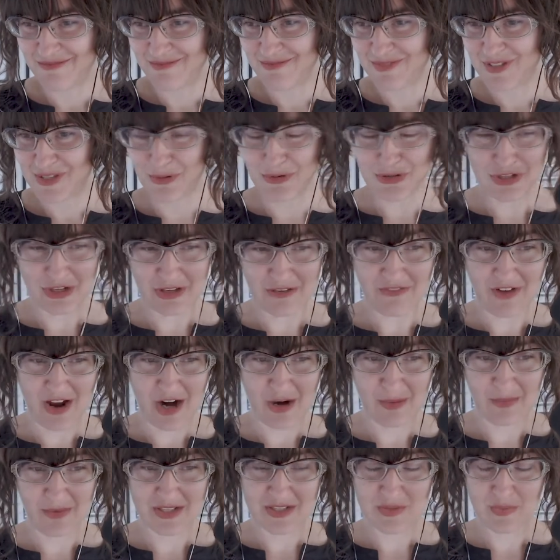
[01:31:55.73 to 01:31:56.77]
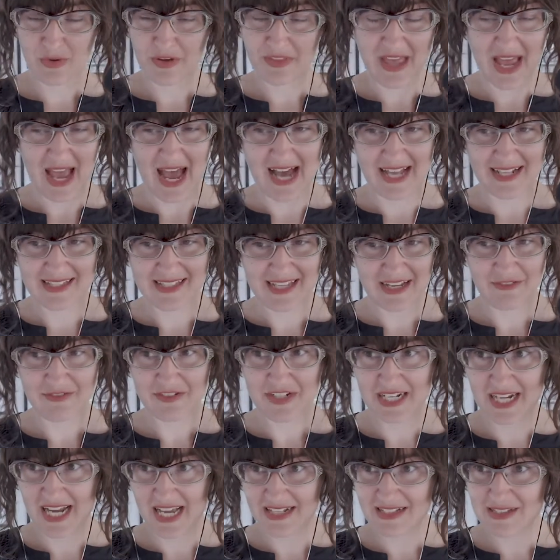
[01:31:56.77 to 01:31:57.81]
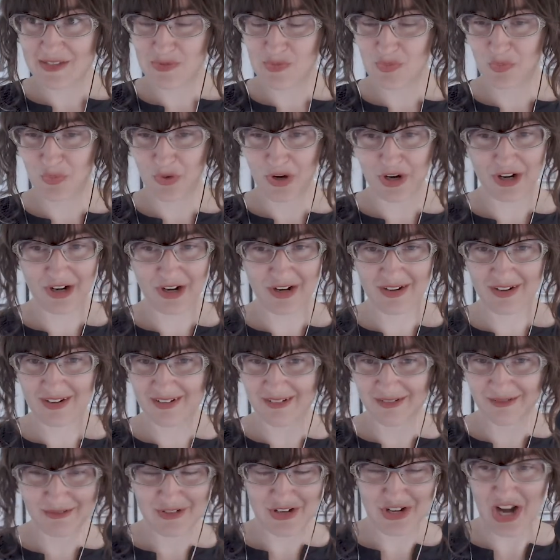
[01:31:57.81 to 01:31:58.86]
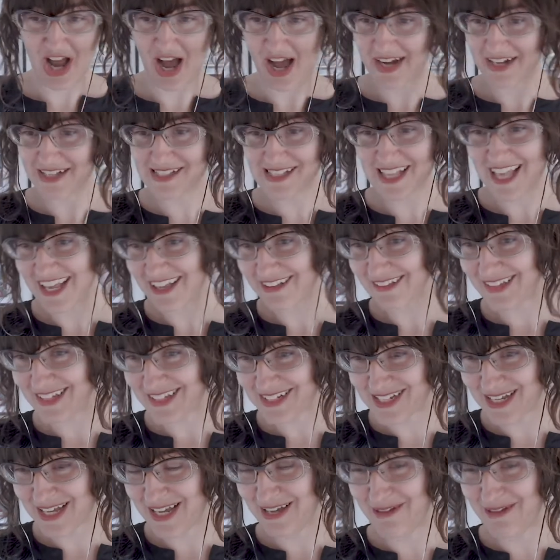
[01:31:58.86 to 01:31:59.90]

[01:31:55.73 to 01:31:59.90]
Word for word: social environments where they had safety nets were not as likely to